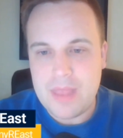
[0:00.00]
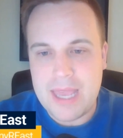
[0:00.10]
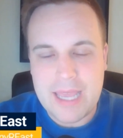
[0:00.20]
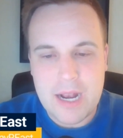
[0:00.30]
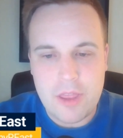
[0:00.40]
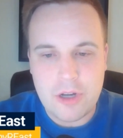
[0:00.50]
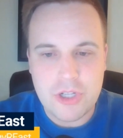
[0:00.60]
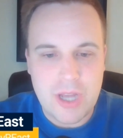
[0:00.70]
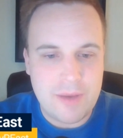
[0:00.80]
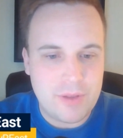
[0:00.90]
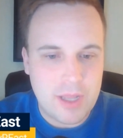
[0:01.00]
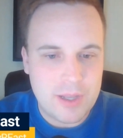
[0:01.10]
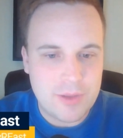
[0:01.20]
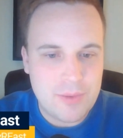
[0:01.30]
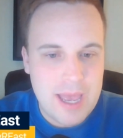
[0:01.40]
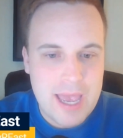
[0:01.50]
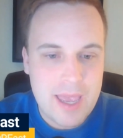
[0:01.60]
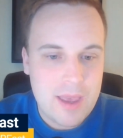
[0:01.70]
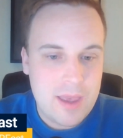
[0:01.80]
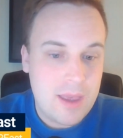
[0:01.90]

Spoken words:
and get other stuff along the way.